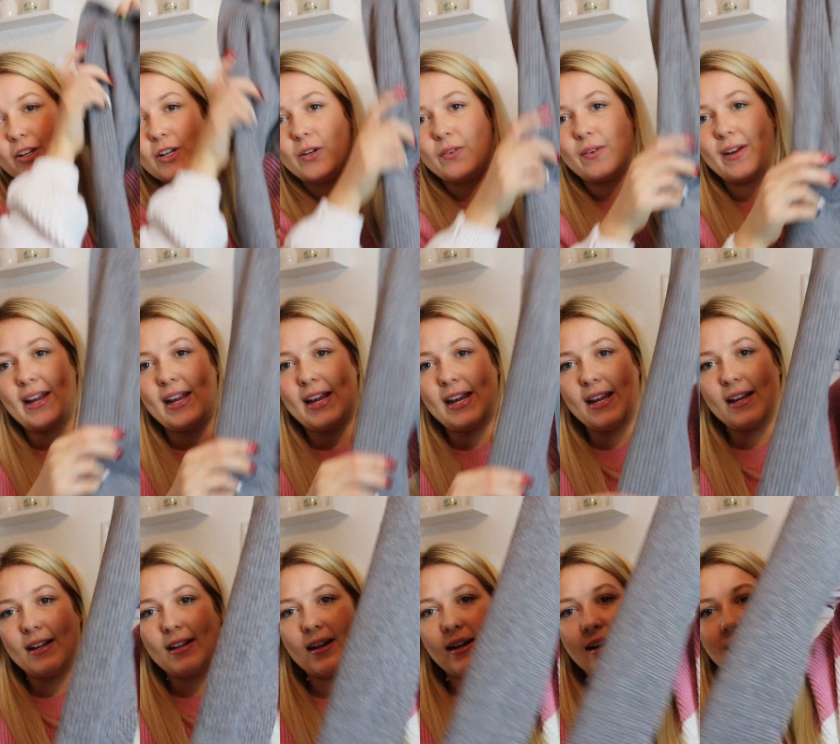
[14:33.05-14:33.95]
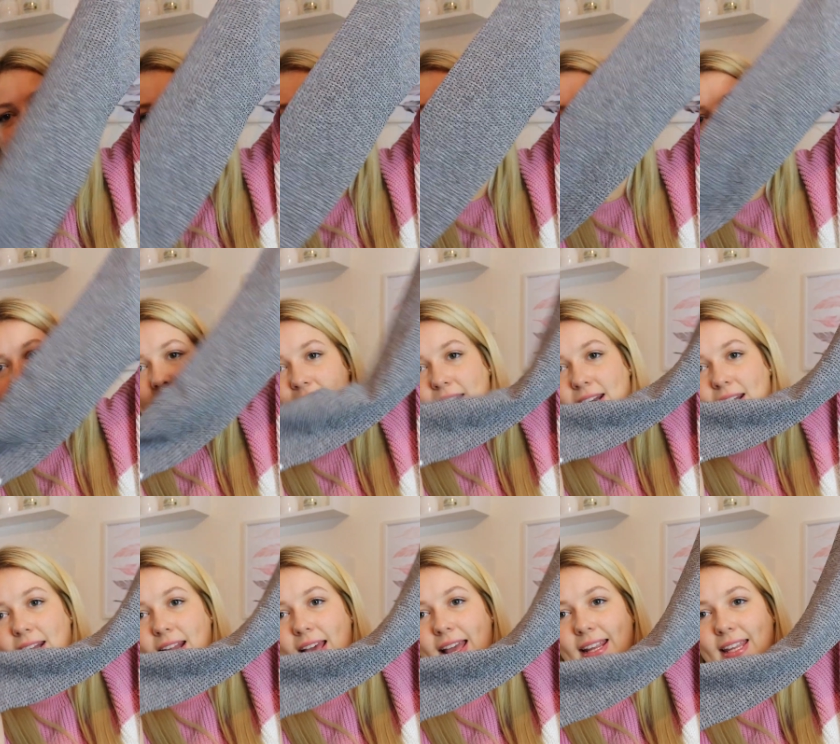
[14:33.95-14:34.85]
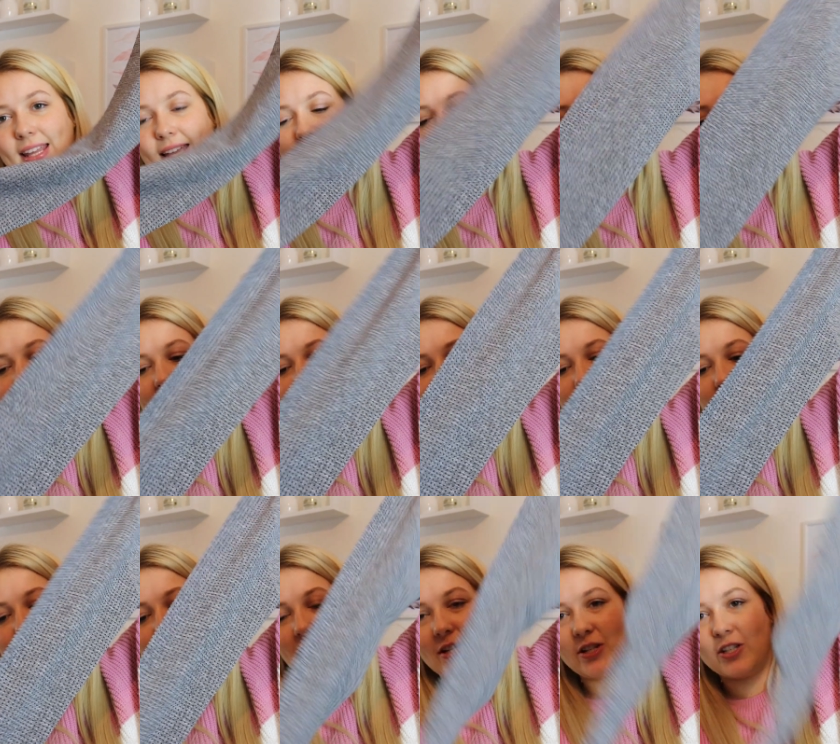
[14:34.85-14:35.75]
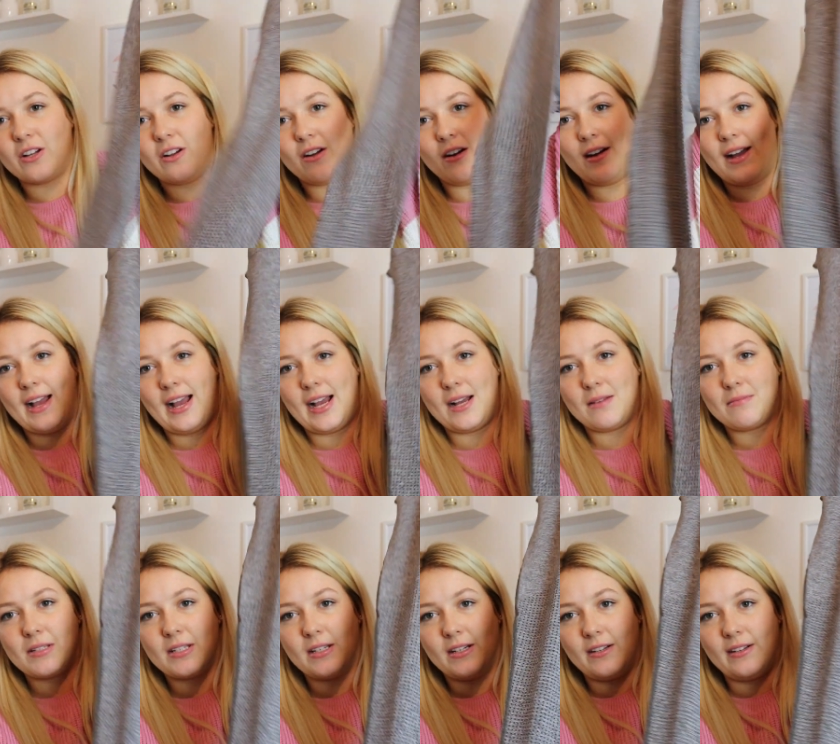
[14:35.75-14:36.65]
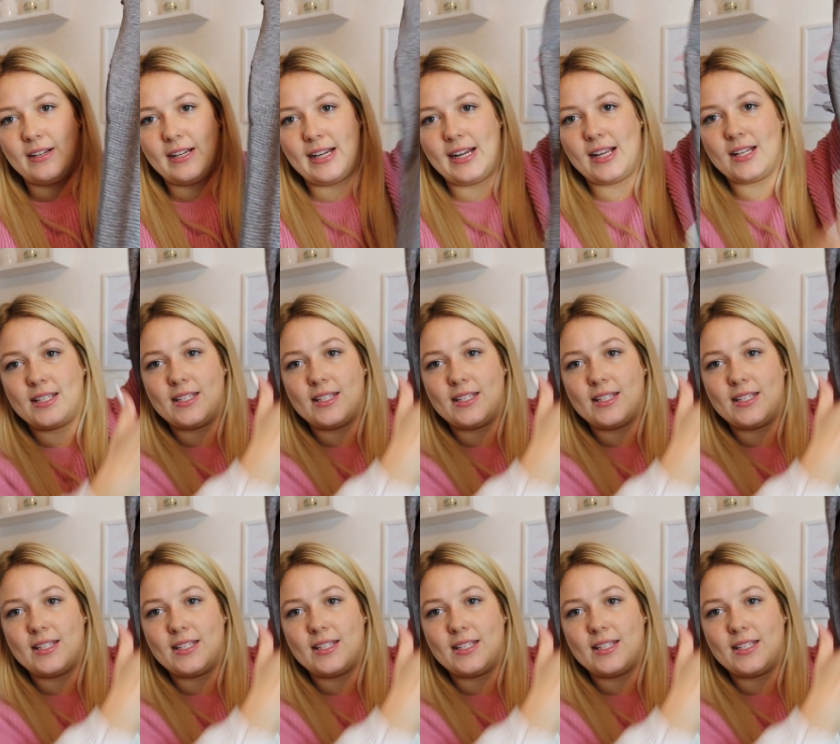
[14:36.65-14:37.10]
grey coloured leggings, which are absolutely